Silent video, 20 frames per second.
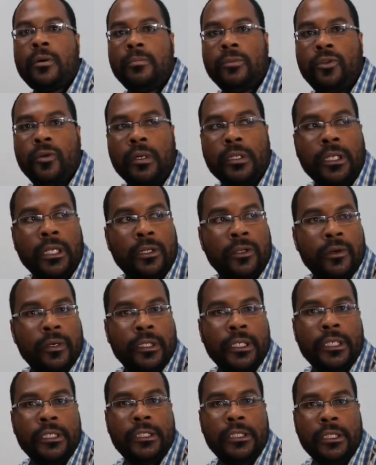Welcome to another
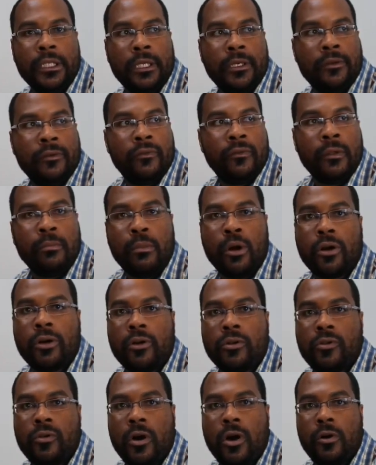edition of the
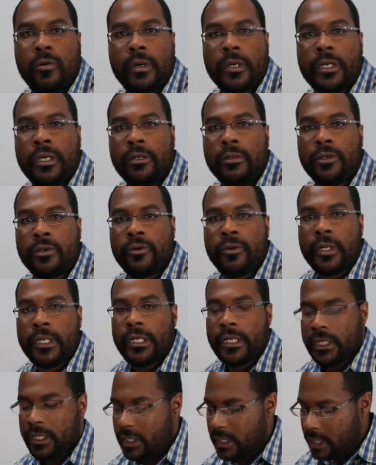Burger Crawl with Cue the
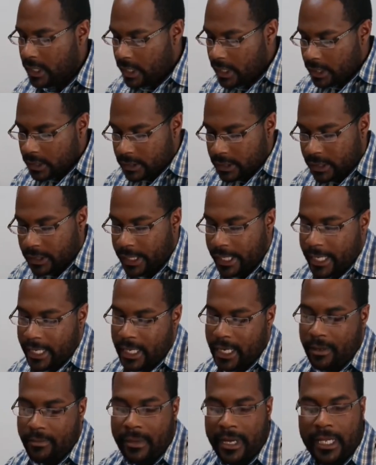Critic.
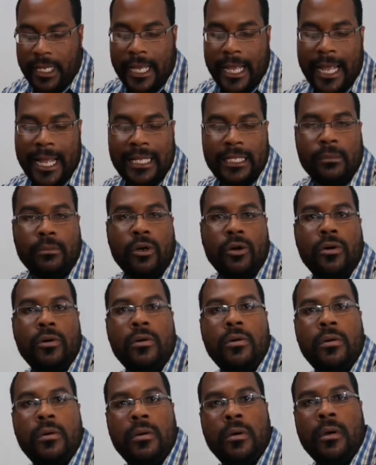Today I'm at
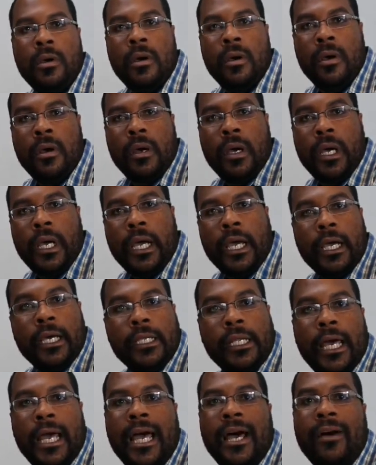Animal
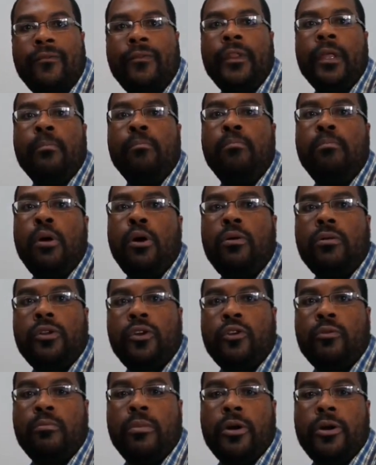and I have the
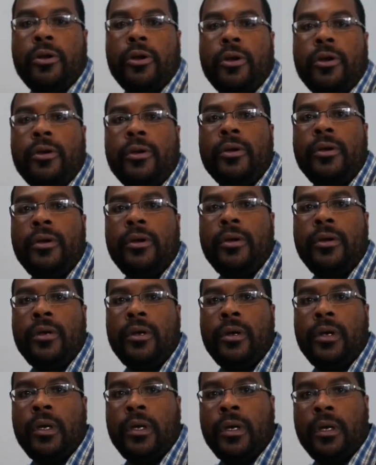Boner Burger.
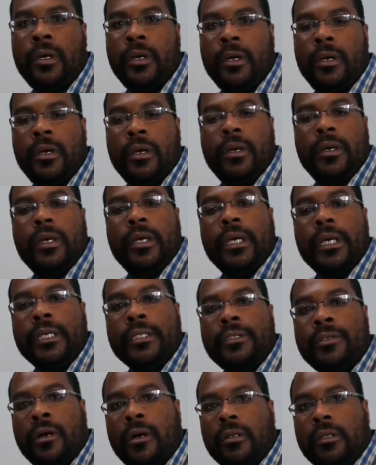
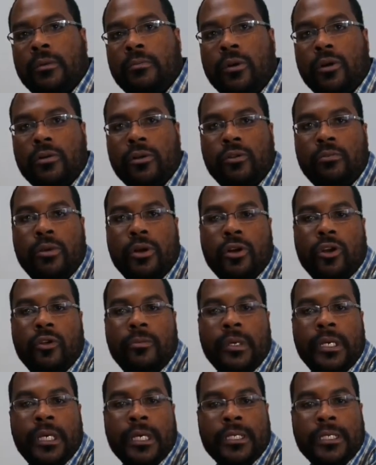It's called the Boner Burger
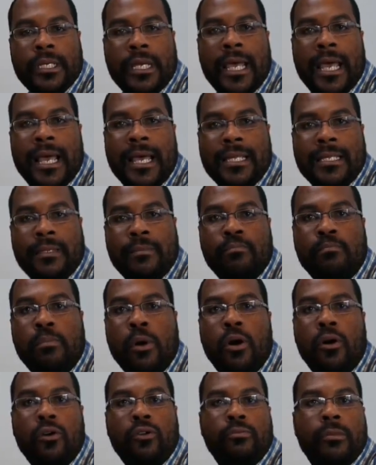because it has
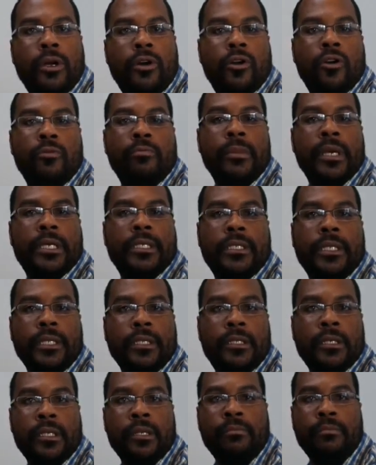bone marrow mixed
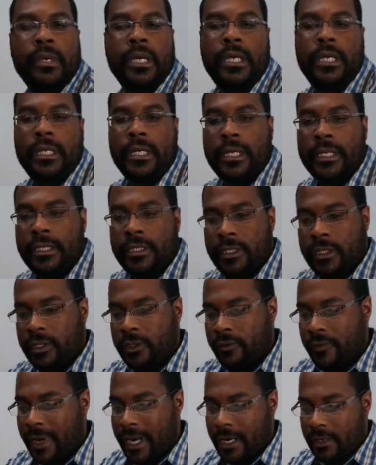into the meat. It's
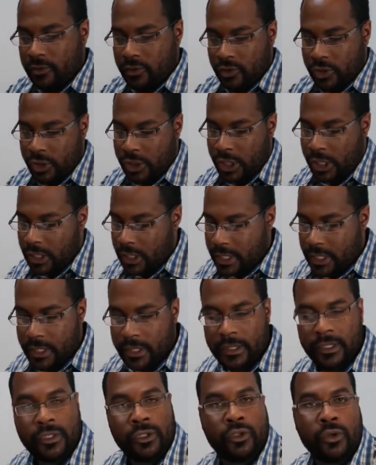ground chuck,
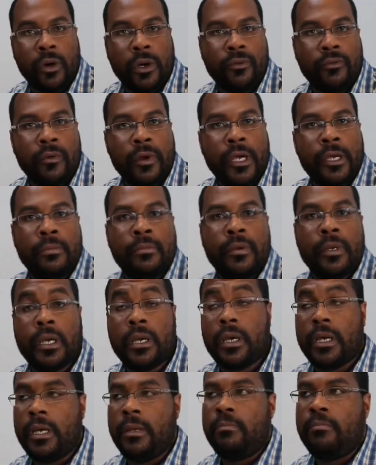short rib,
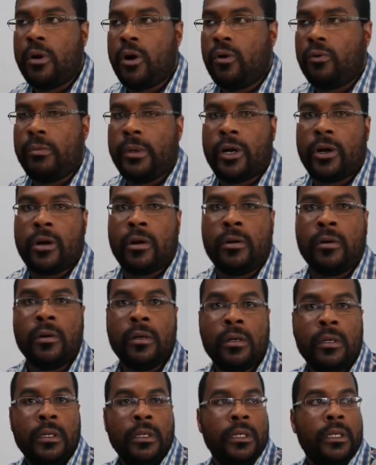and bone marrow.
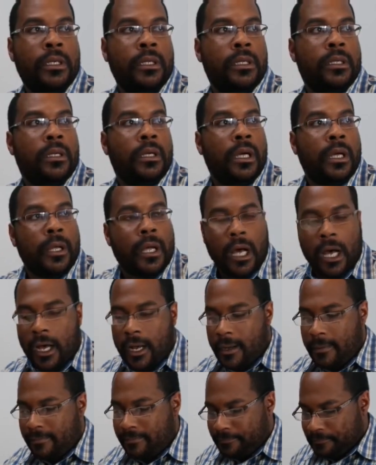
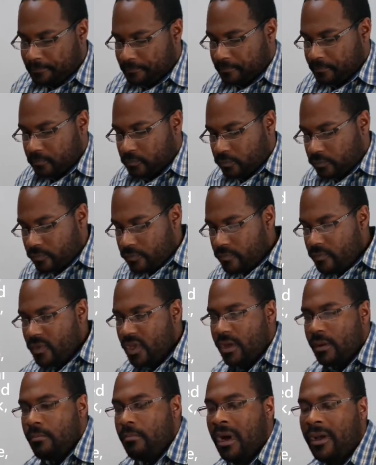Um,
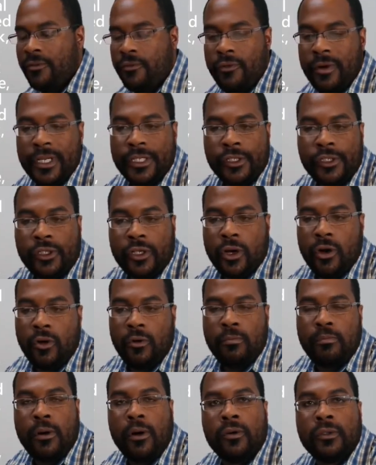my friend
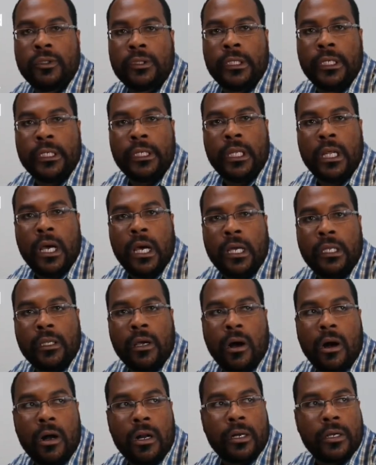Joe posted an
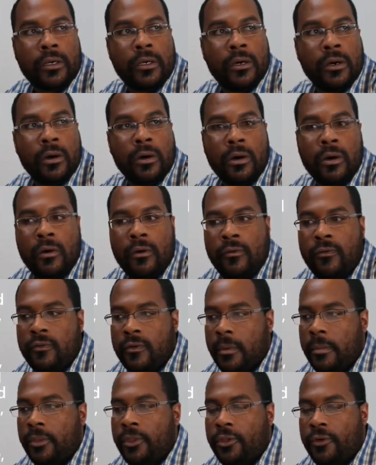article
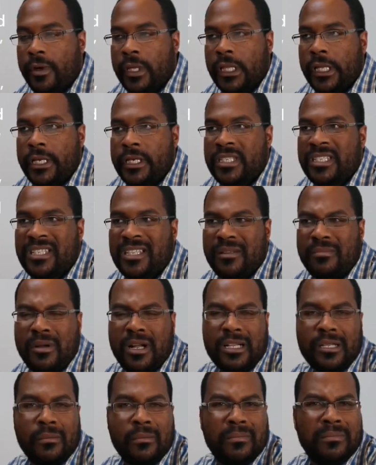from Thrillist
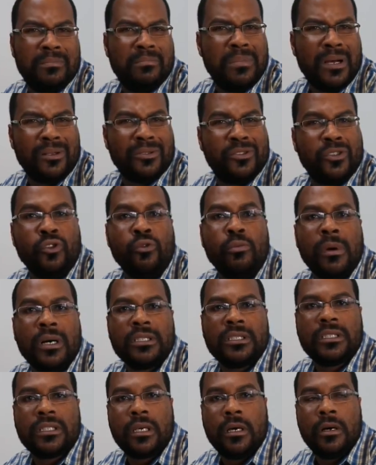about a, about two
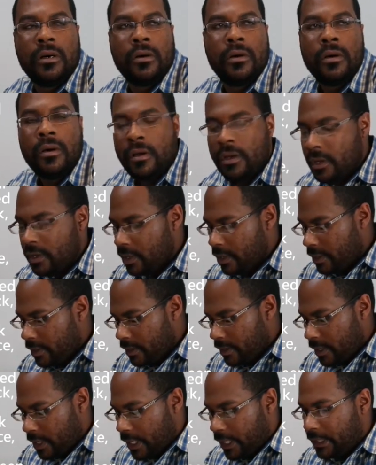months ago,
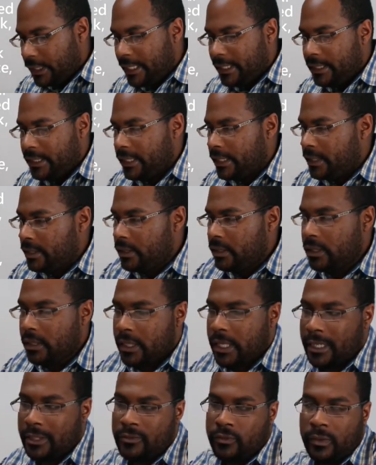and they did.
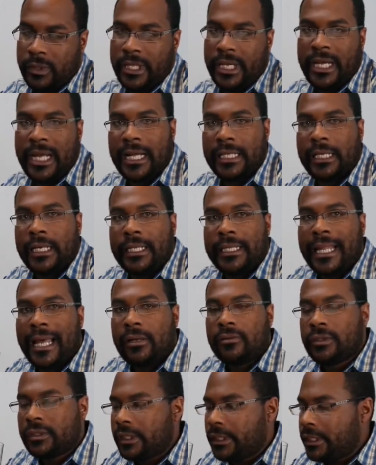That's when they kind of
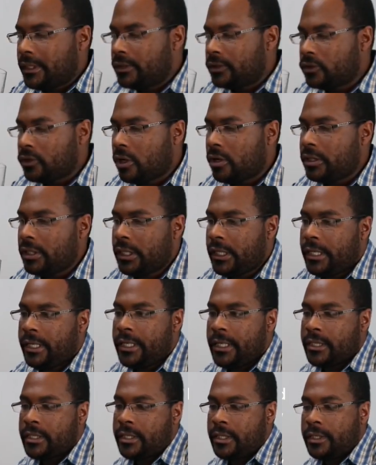announced it and started it.
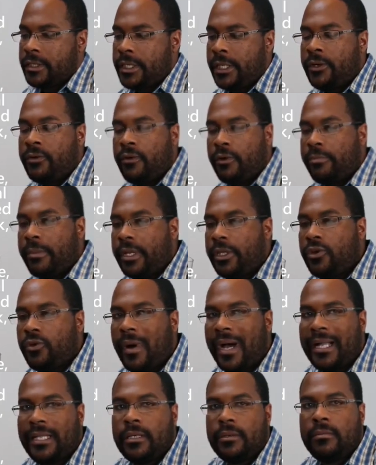It's a secret
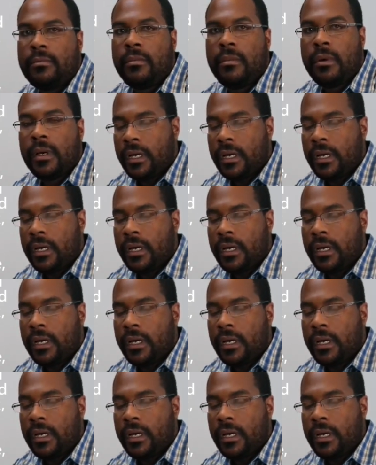menu item.